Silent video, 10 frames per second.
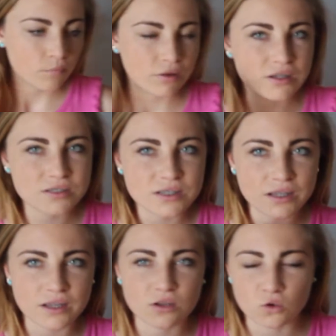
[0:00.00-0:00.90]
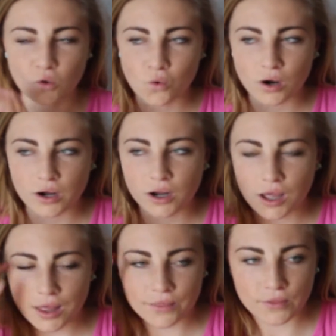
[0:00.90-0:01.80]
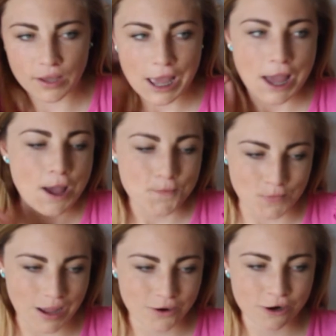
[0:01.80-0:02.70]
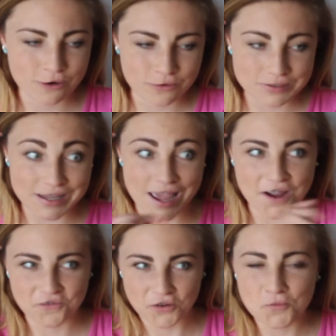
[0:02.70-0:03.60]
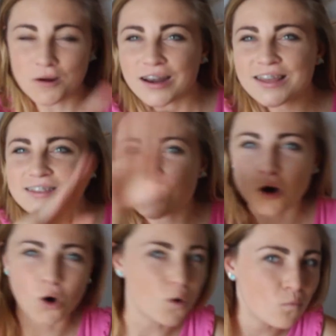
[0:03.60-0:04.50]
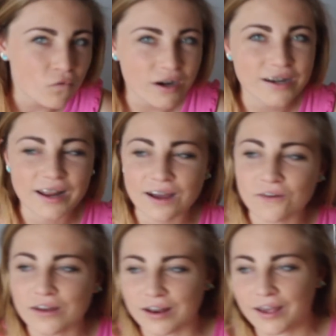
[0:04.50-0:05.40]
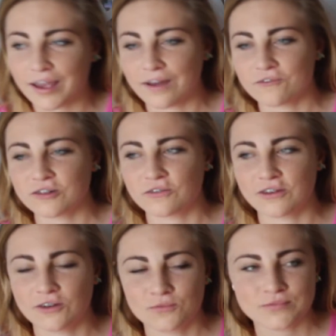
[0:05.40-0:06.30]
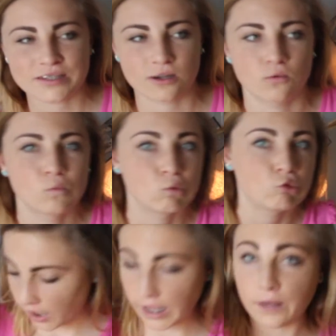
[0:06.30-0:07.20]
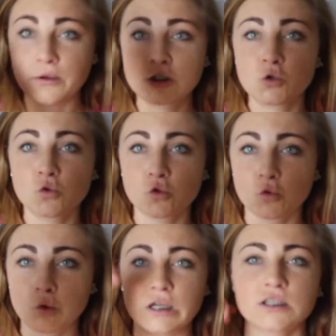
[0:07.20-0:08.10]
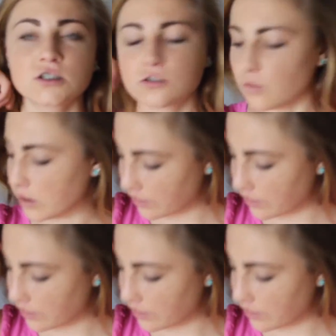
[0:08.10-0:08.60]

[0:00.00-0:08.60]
Please ignore the background noise. Everybody is home right now and I have to film, so. I went to three stores.